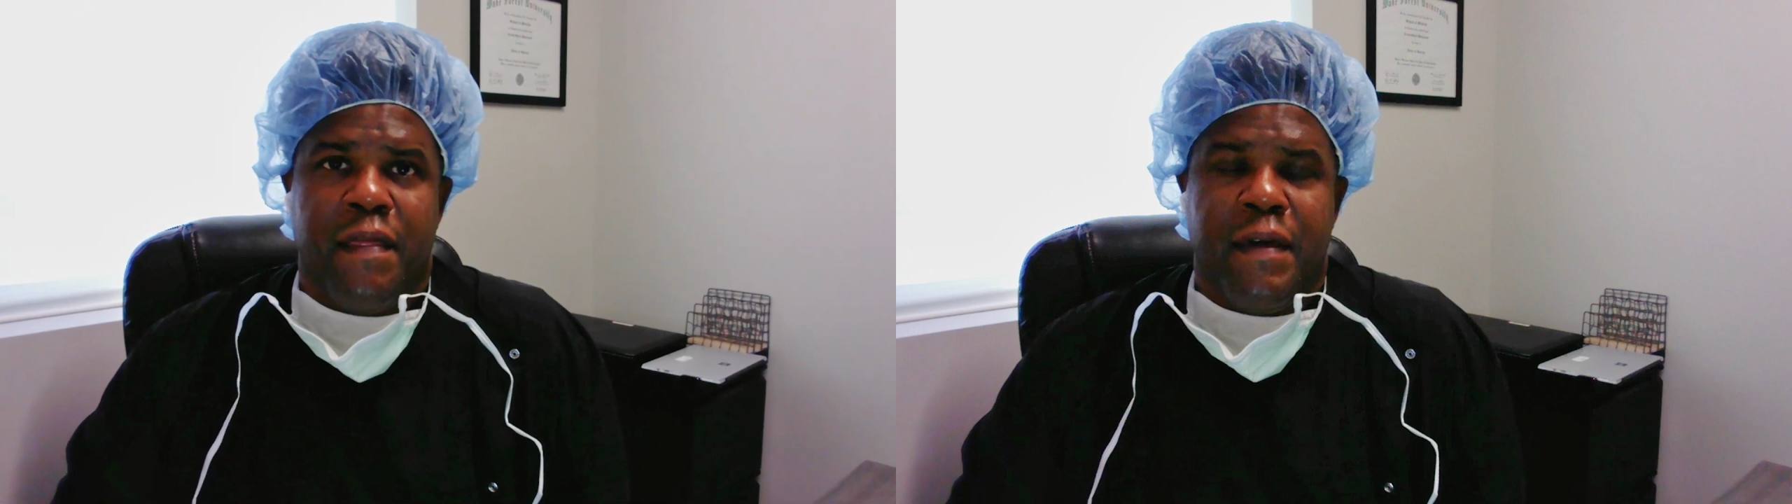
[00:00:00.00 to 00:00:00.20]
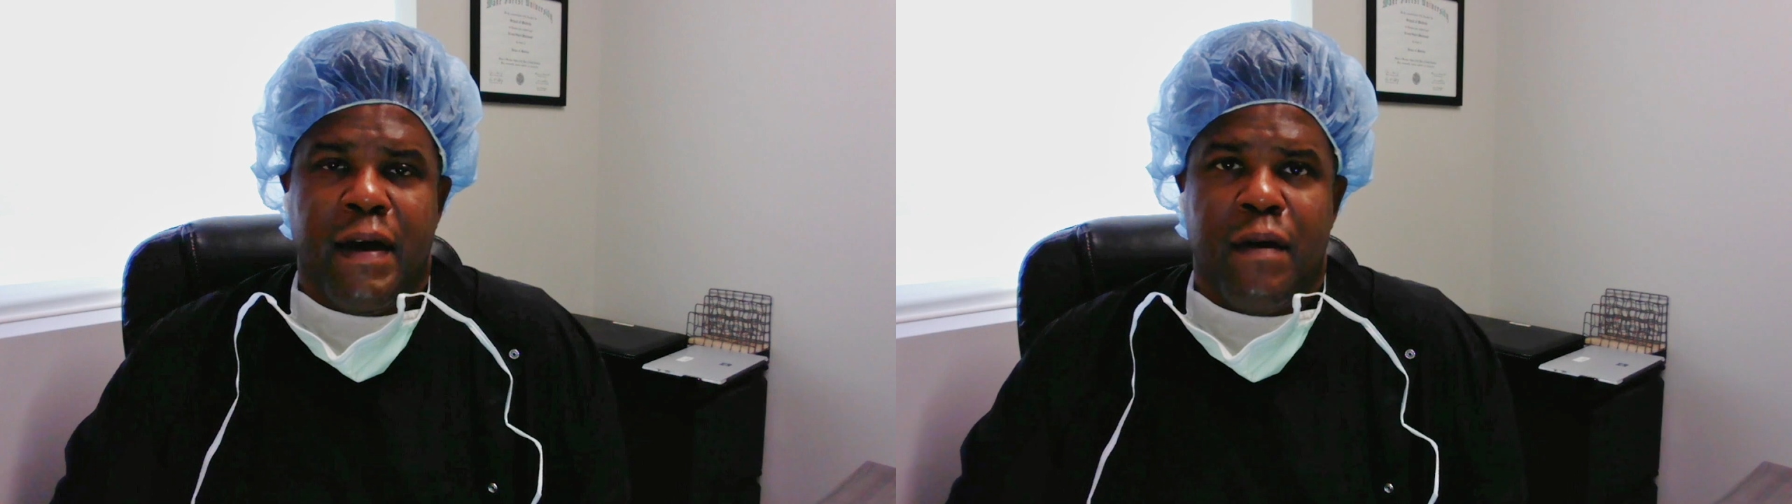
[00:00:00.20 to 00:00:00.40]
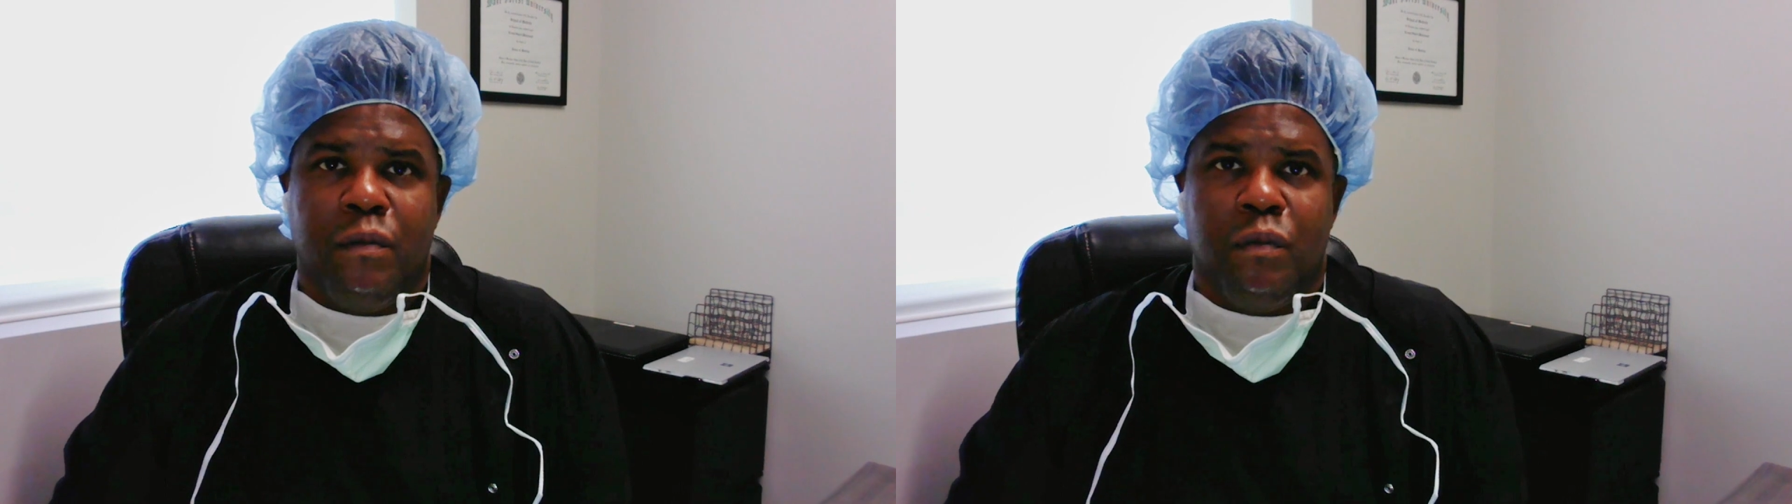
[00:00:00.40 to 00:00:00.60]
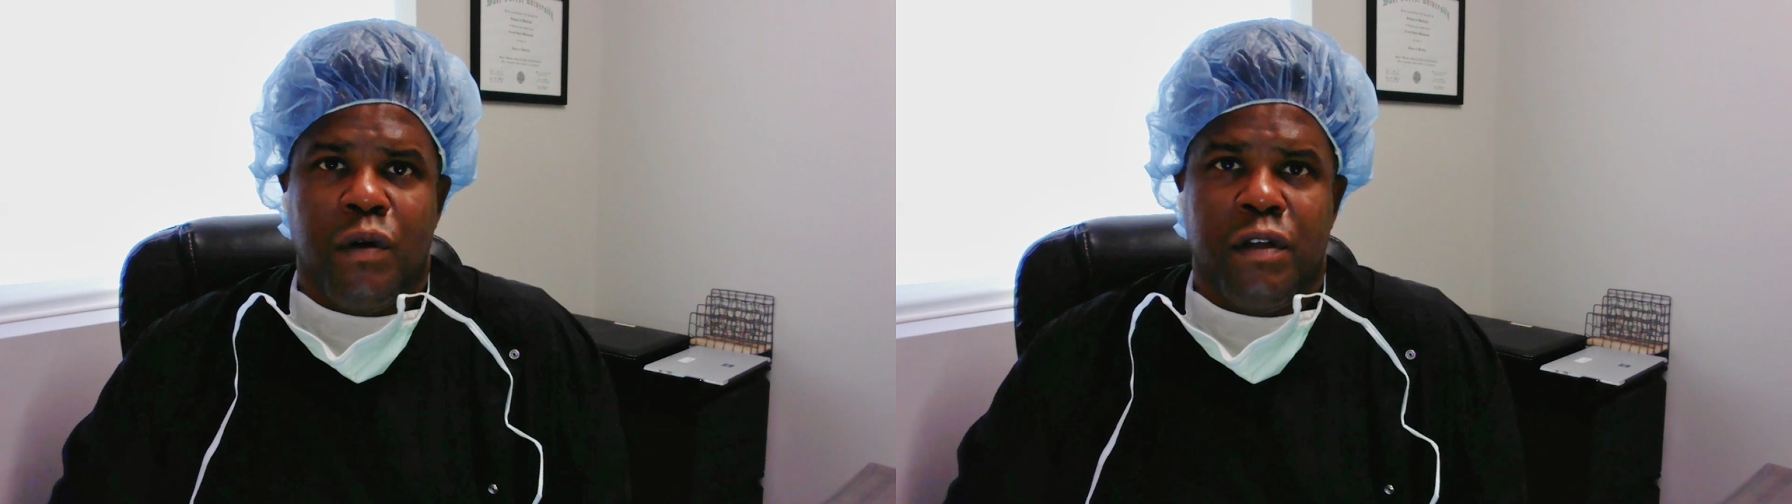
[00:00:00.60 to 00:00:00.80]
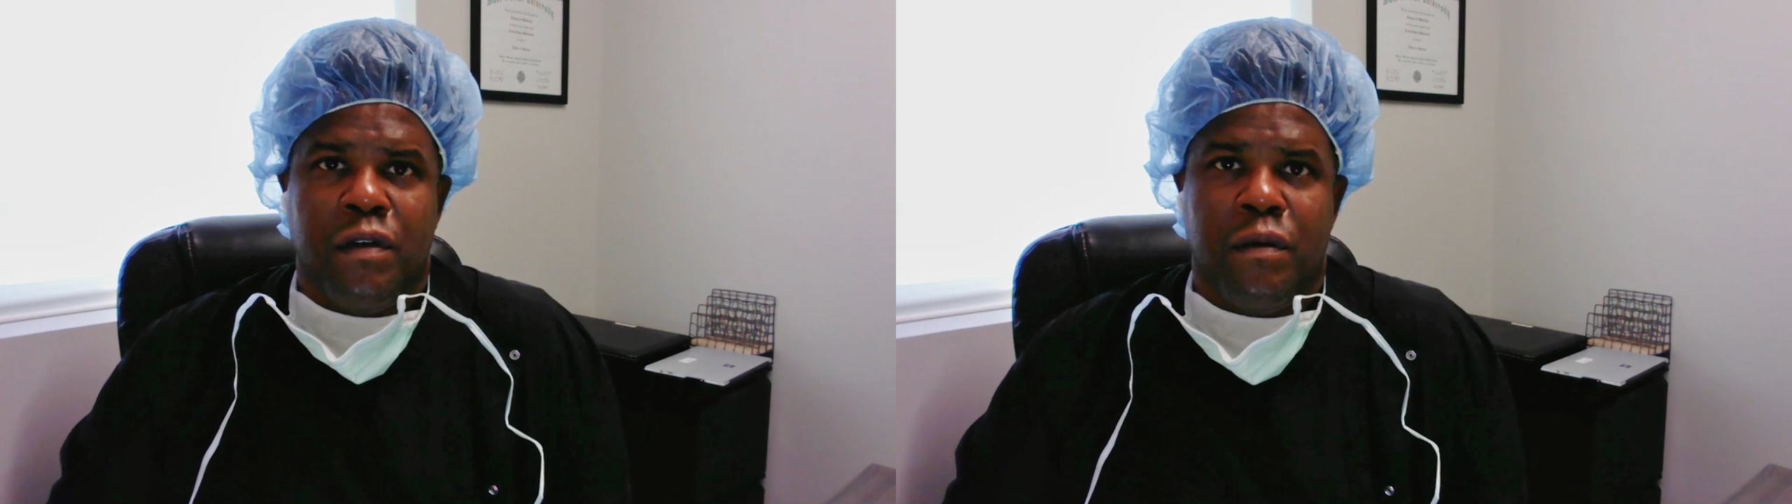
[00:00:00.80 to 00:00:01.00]
that
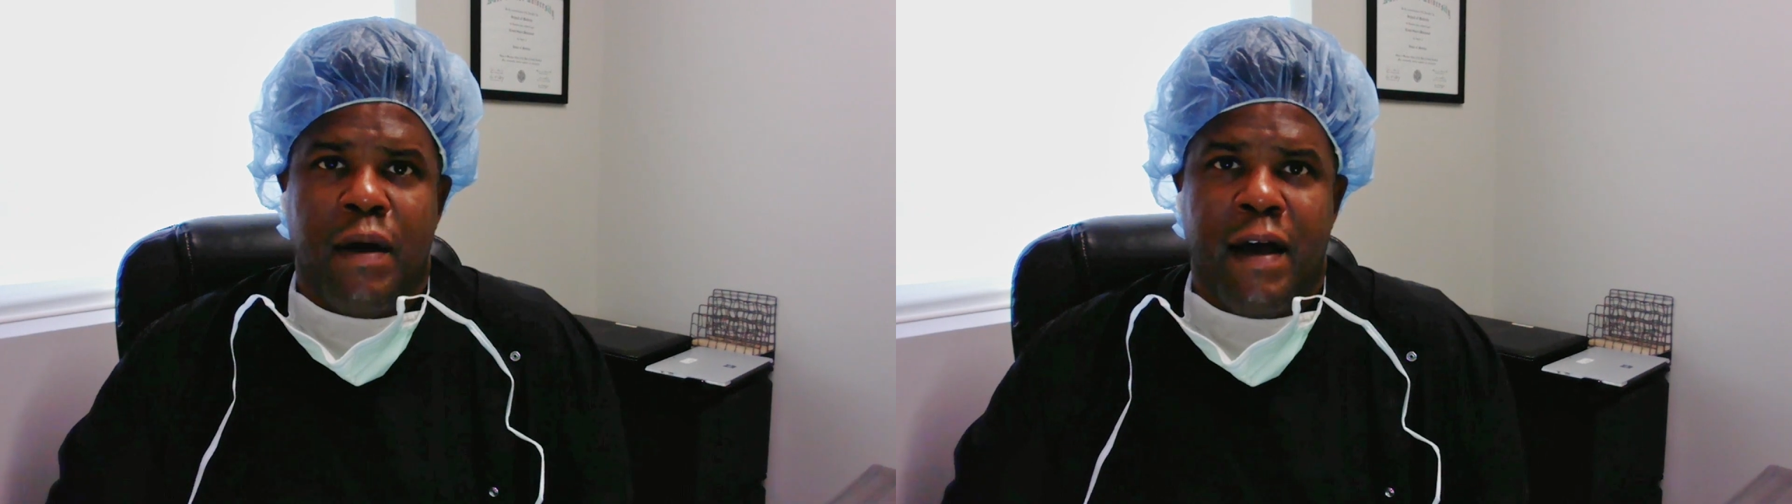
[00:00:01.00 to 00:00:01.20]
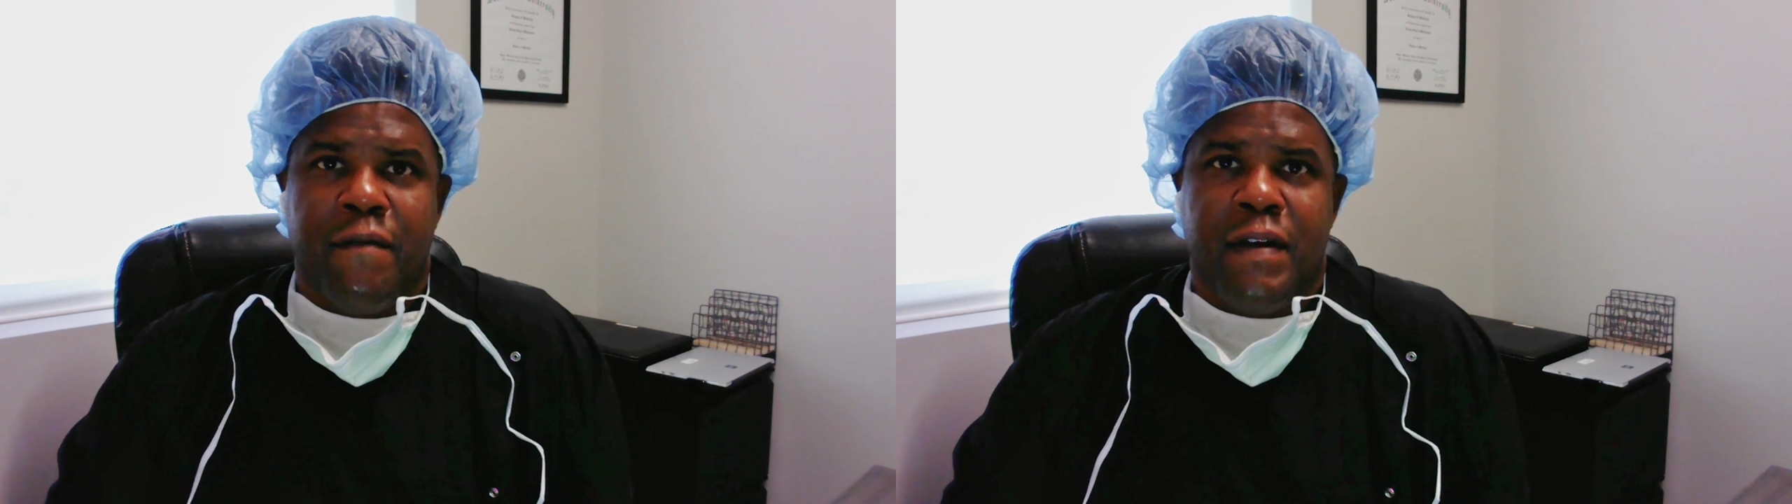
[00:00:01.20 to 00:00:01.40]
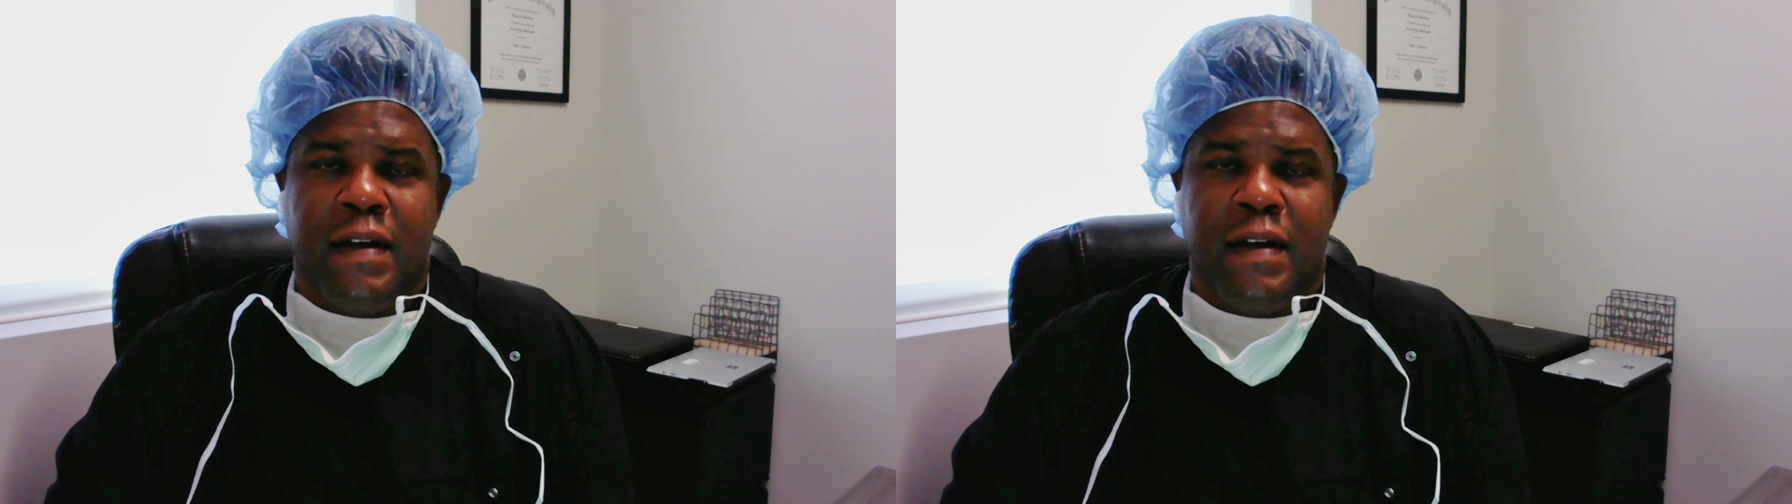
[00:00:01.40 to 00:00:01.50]
when you have